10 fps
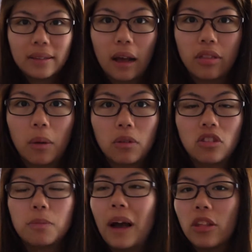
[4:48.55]
out there, which
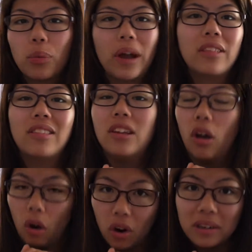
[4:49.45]
is, by the way, the
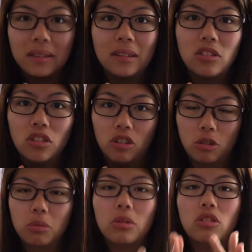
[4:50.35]
hardest thing to
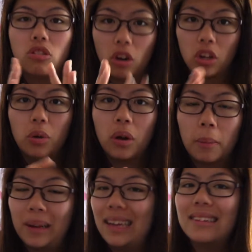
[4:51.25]
do, starting your
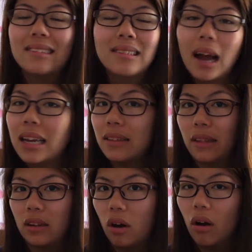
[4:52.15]
company. It is not
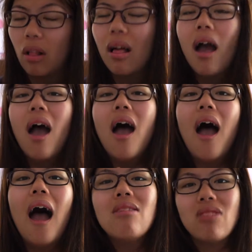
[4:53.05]
easy at all.
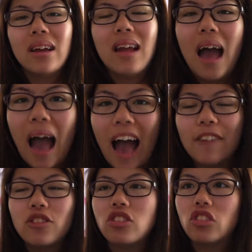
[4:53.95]
and then
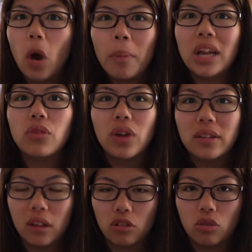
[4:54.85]
have so many
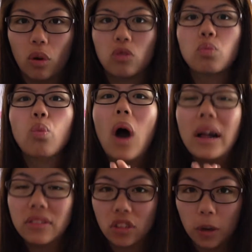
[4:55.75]
retail stores
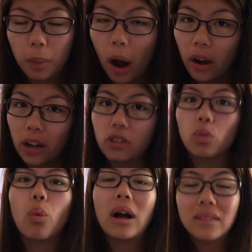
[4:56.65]
want their product,
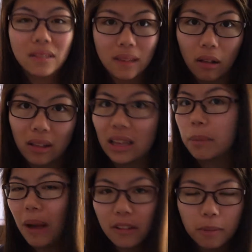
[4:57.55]
want to sell it, like
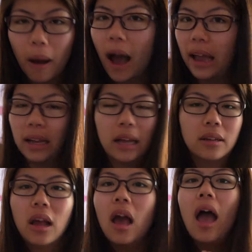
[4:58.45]
Best Buy
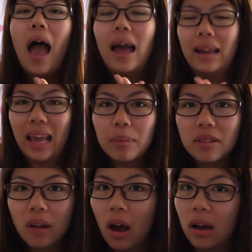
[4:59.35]
and
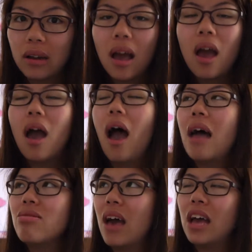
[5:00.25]
Amazon,
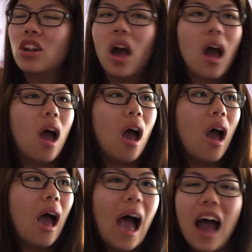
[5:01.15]
and then
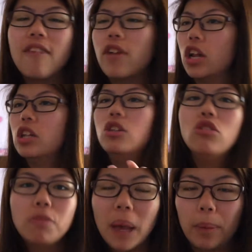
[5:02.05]
have
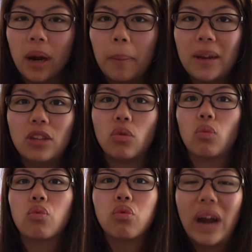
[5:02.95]
newspaper companies
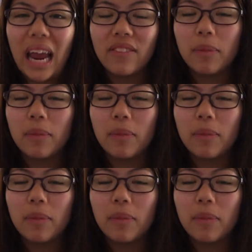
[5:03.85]
rave